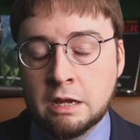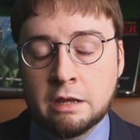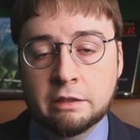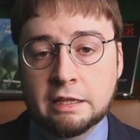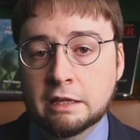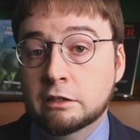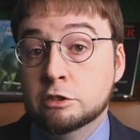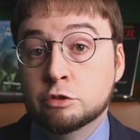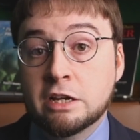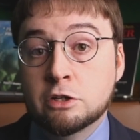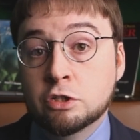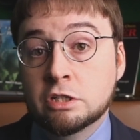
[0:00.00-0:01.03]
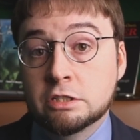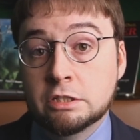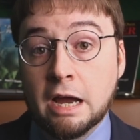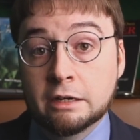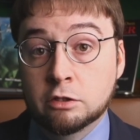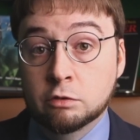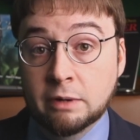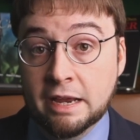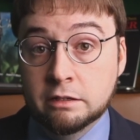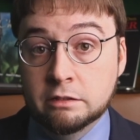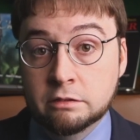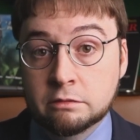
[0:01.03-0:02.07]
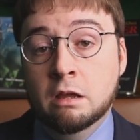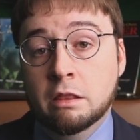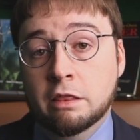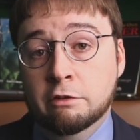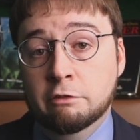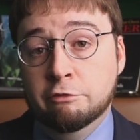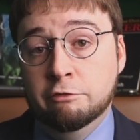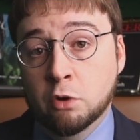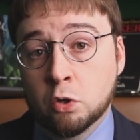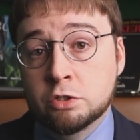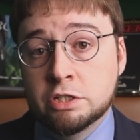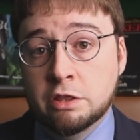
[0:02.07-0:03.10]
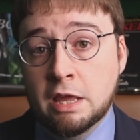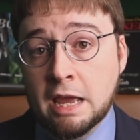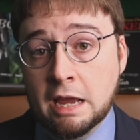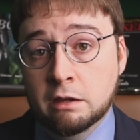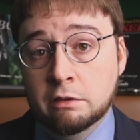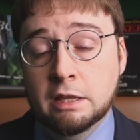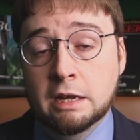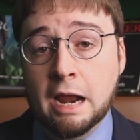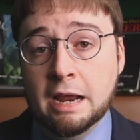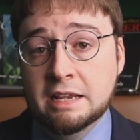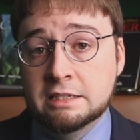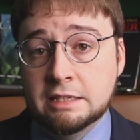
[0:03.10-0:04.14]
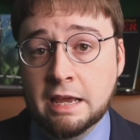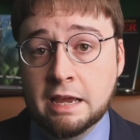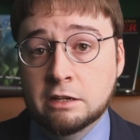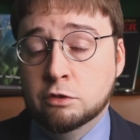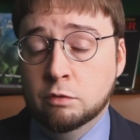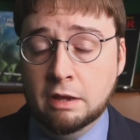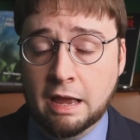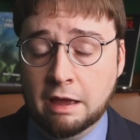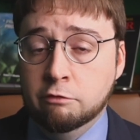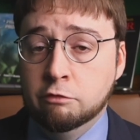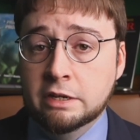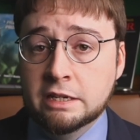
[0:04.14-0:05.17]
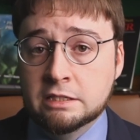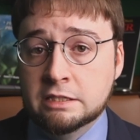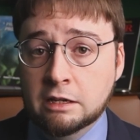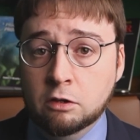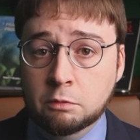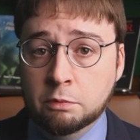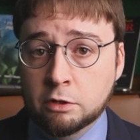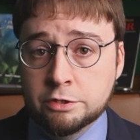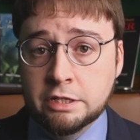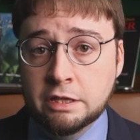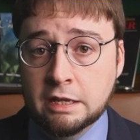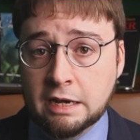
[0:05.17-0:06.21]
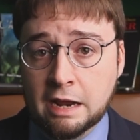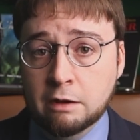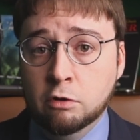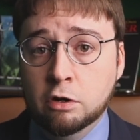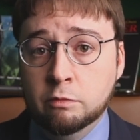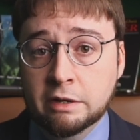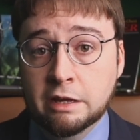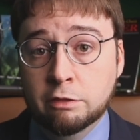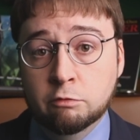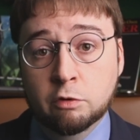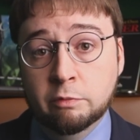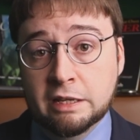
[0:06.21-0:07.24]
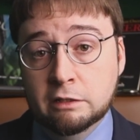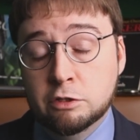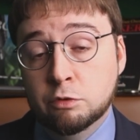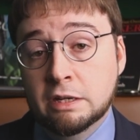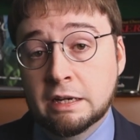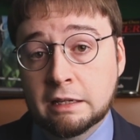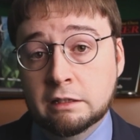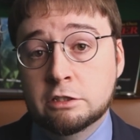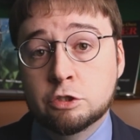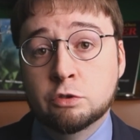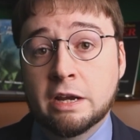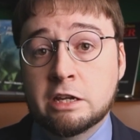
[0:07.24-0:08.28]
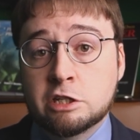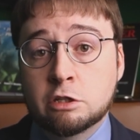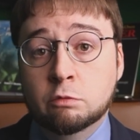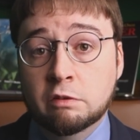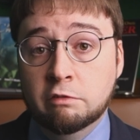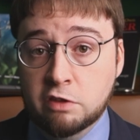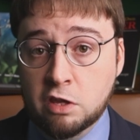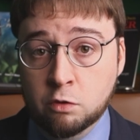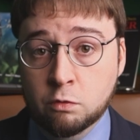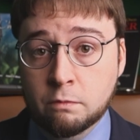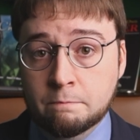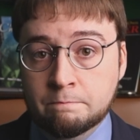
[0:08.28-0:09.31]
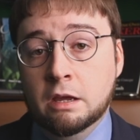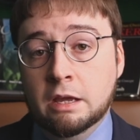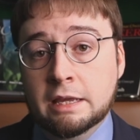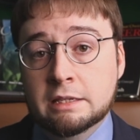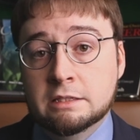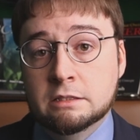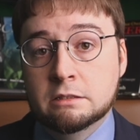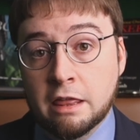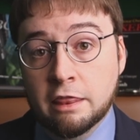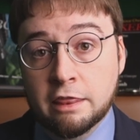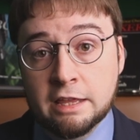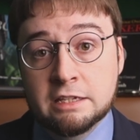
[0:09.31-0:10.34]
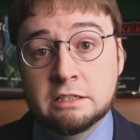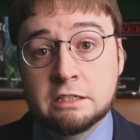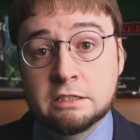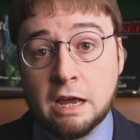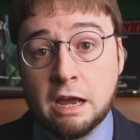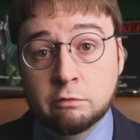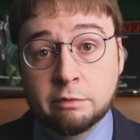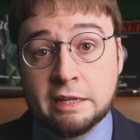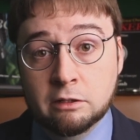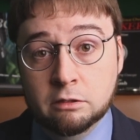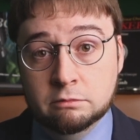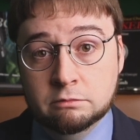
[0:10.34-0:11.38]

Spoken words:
The illustration is not correct. The first thing that I say to every single person that I work with when we do an illustration review is this is not real.